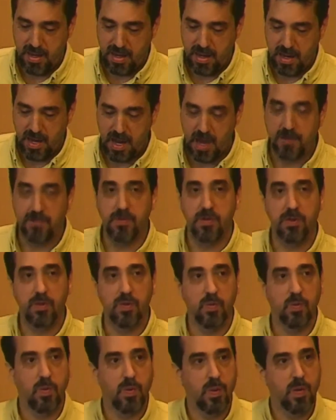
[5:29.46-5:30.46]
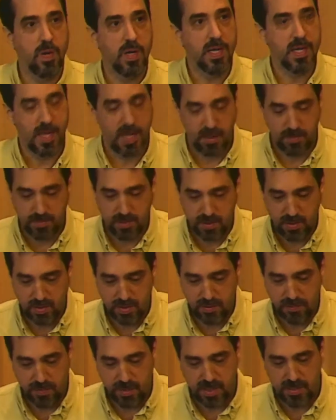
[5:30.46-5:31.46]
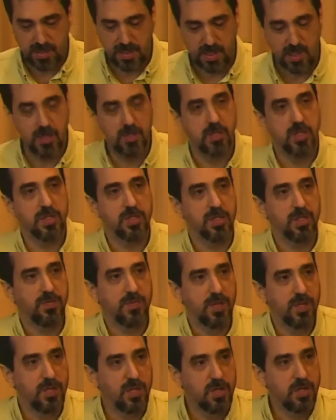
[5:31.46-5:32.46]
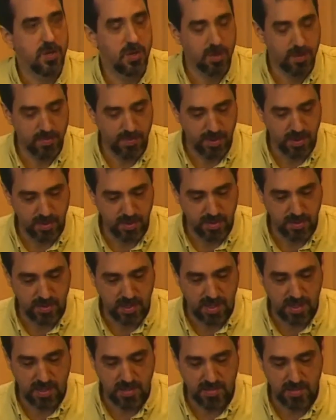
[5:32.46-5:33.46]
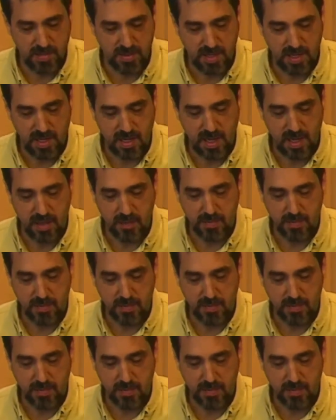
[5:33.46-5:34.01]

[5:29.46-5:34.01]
After the war, he helped during the prosecutions of the Nuremberg trials and